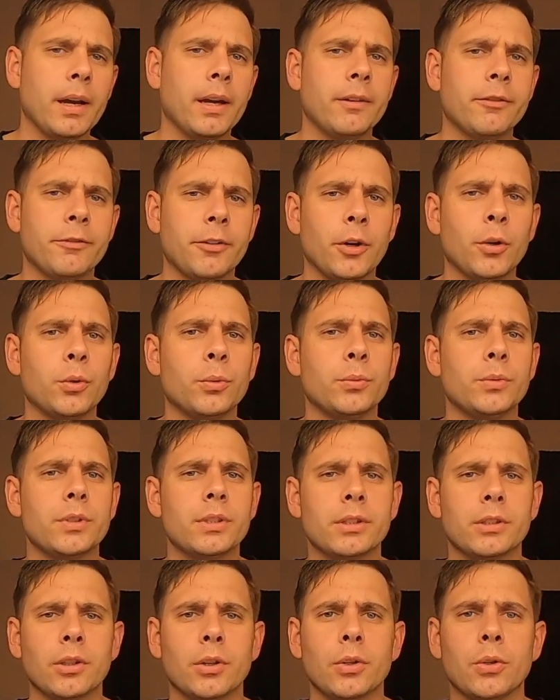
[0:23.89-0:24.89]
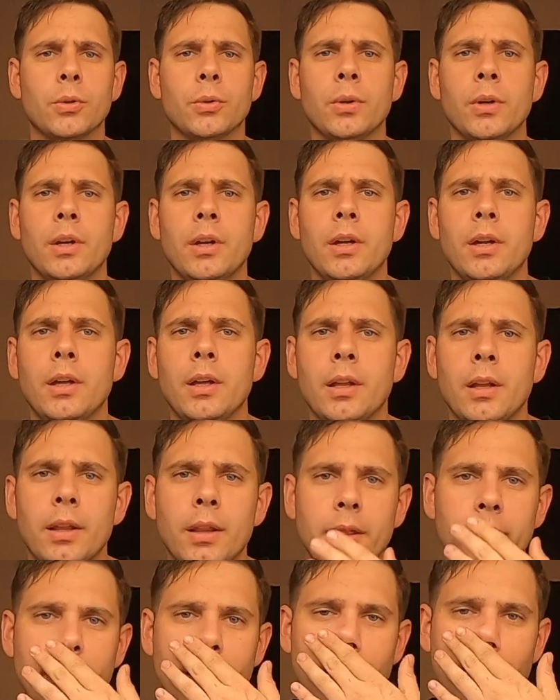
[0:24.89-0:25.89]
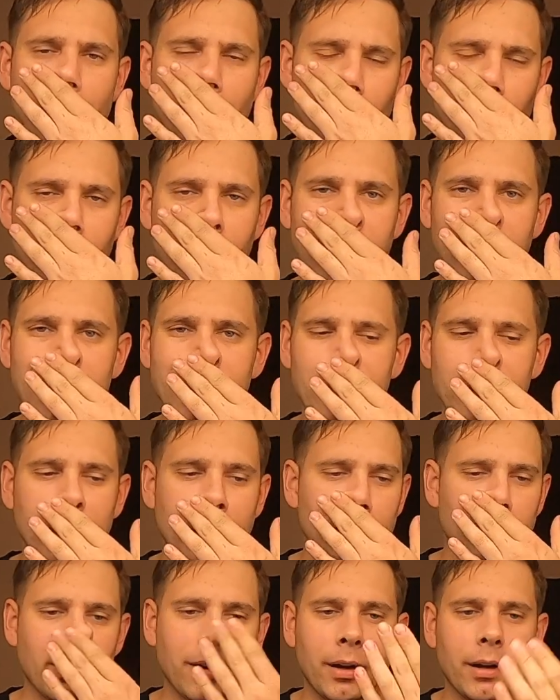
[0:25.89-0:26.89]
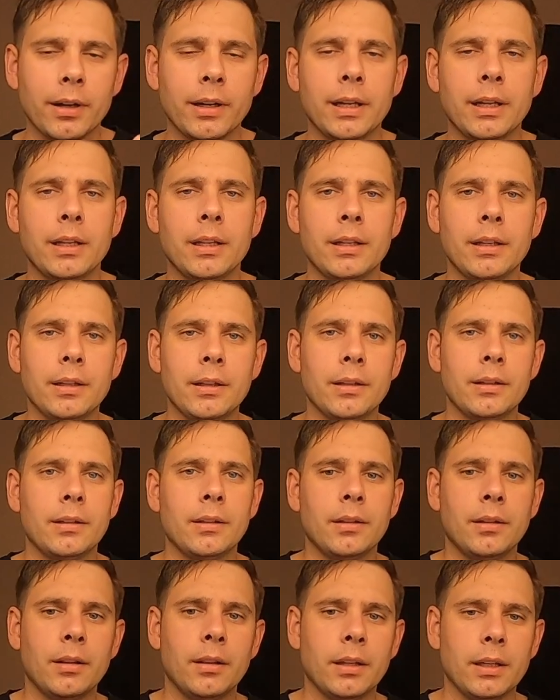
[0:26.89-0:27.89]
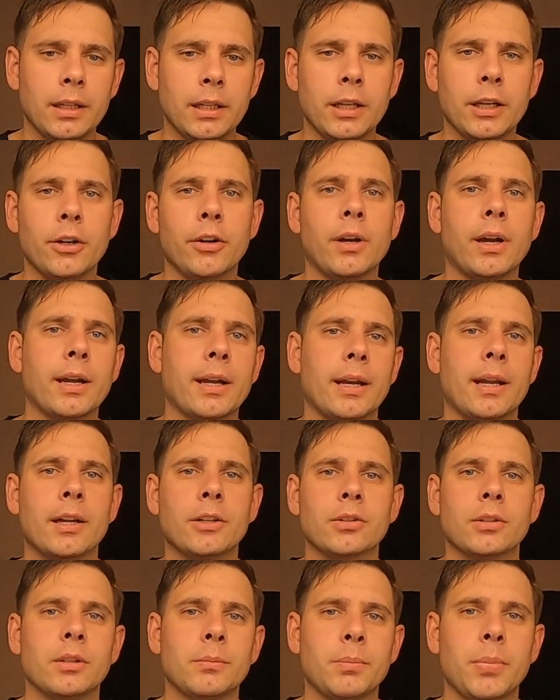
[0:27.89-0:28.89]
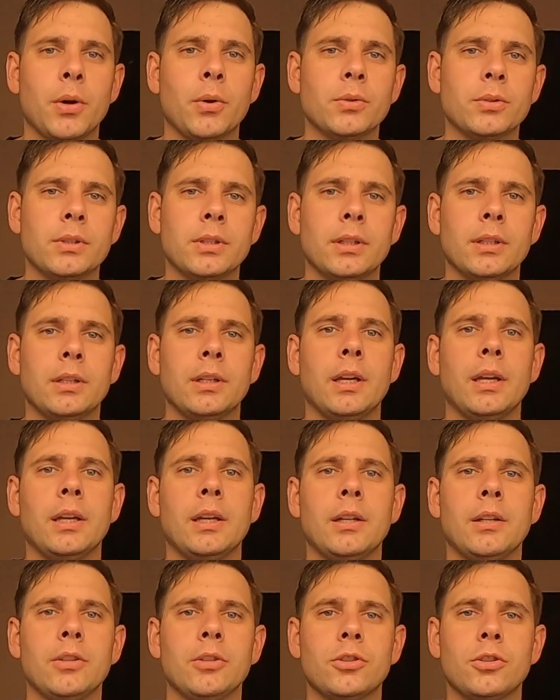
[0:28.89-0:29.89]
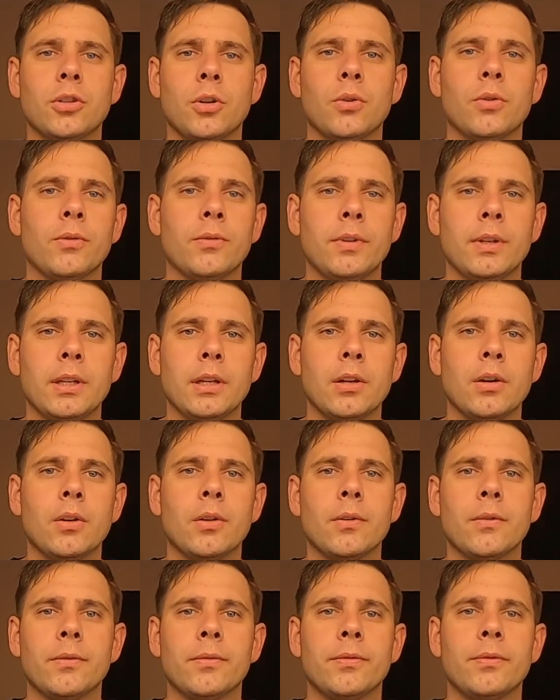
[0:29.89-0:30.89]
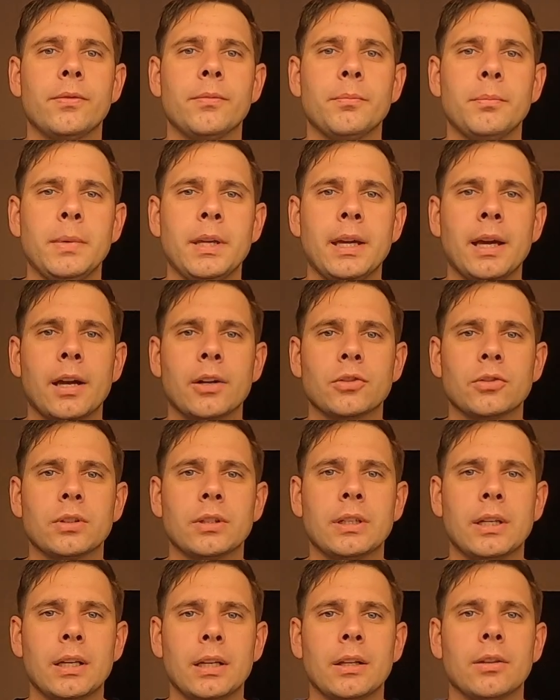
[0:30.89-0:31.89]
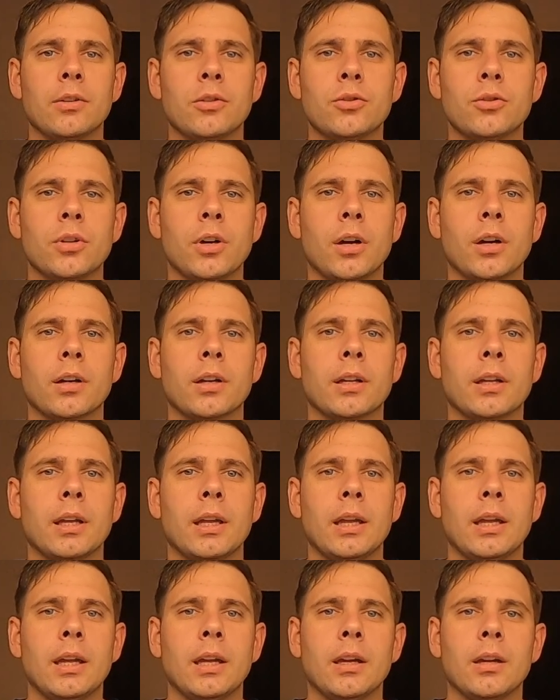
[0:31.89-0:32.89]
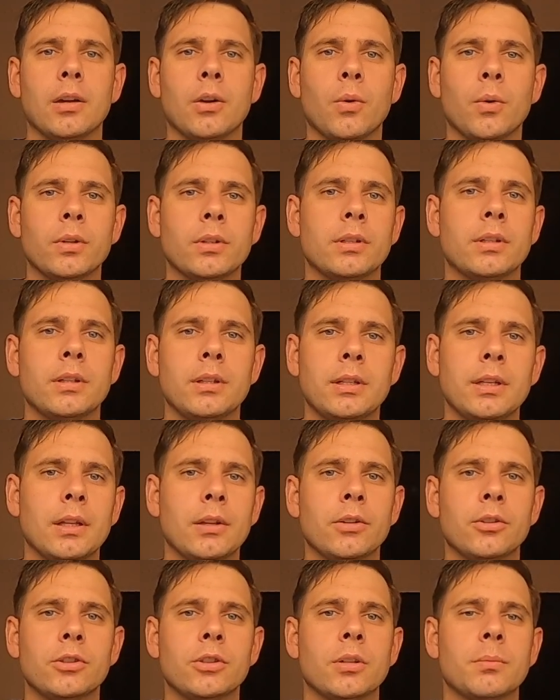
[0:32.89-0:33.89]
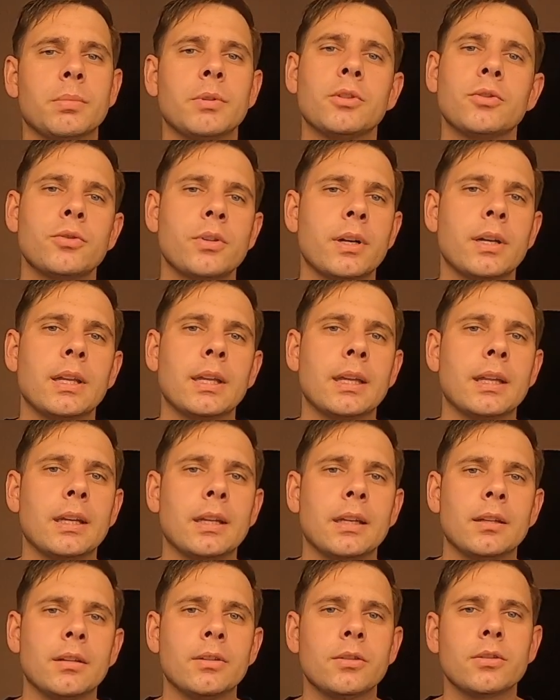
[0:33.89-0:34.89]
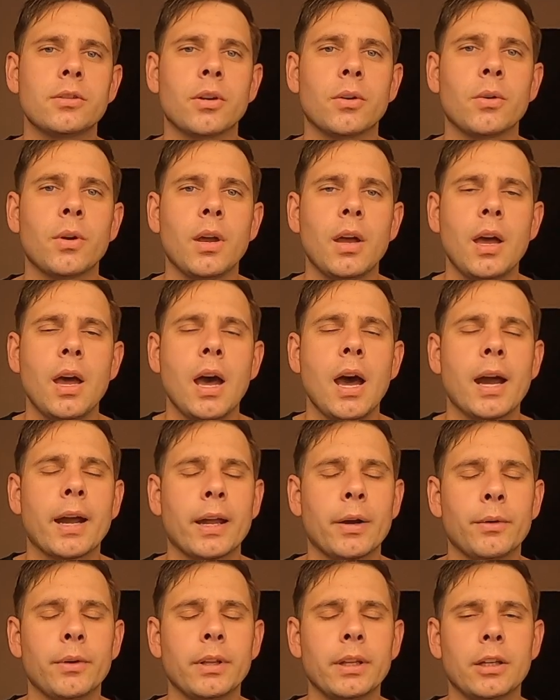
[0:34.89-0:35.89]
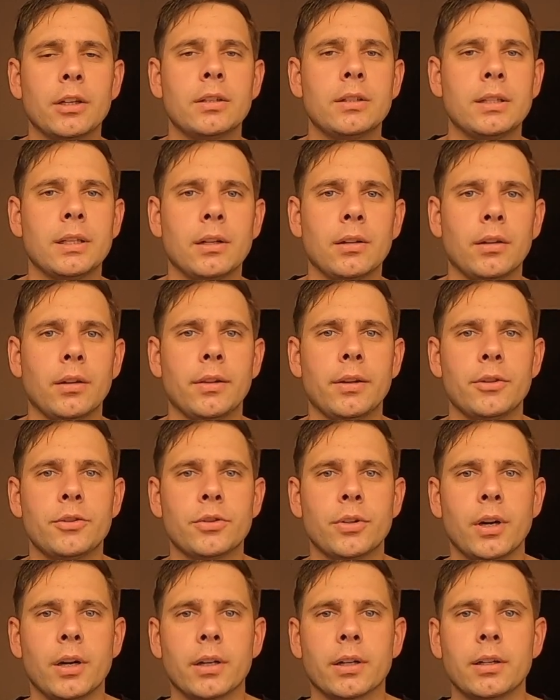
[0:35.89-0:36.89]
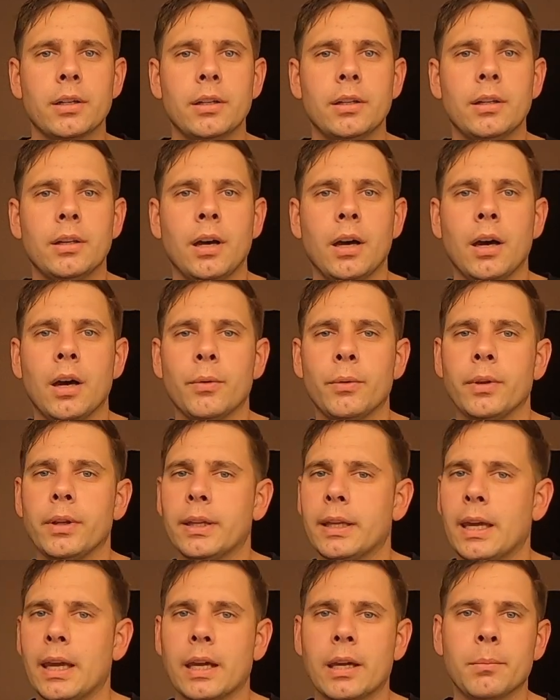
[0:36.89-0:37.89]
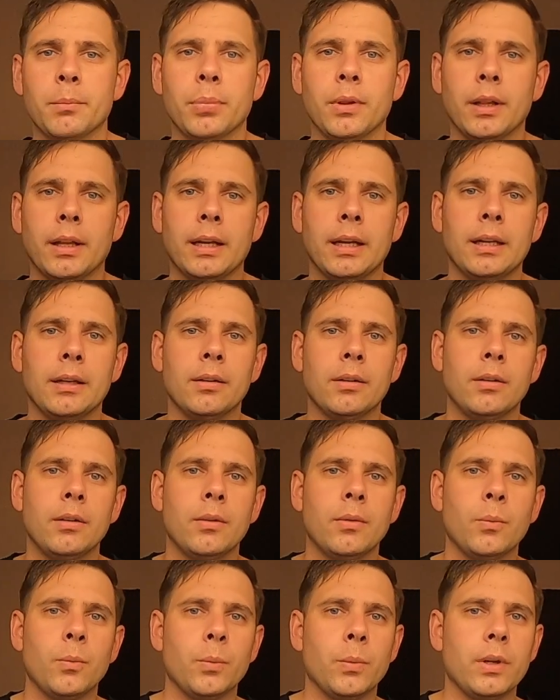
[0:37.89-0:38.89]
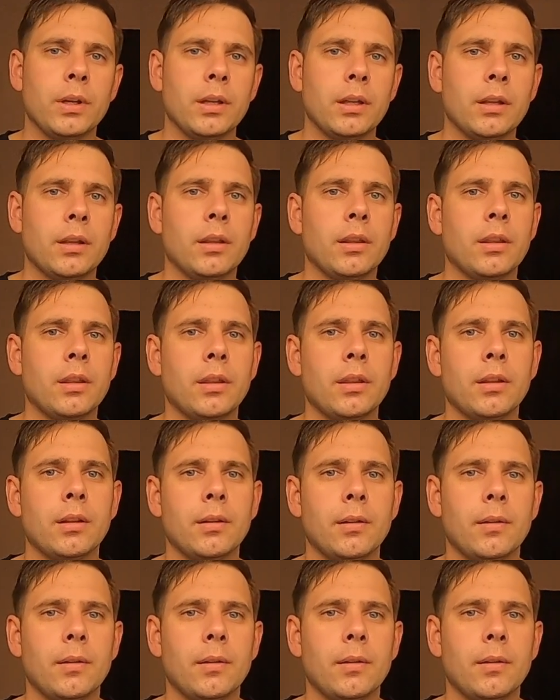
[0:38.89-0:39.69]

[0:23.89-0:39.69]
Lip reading: phone so that later on in the year I could actually post it and show a video of me actually getting the truck and going to the dealership and trading it in. So I got a really good deal on the truck. I really can't complain with